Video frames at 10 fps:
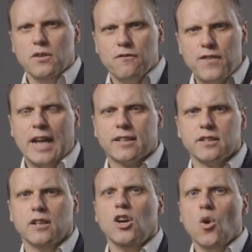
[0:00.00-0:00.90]

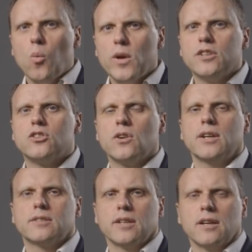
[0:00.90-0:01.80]
factor when
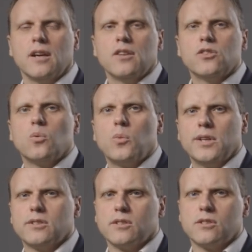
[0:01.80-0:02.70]
addressing the
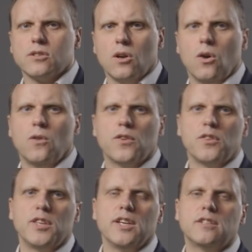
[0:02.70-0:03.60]
risks of
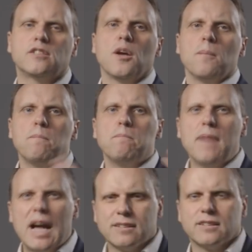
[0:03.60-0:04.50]
these
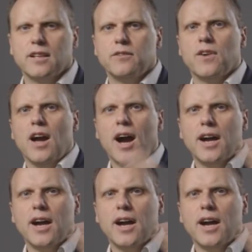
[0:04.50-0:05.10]
massive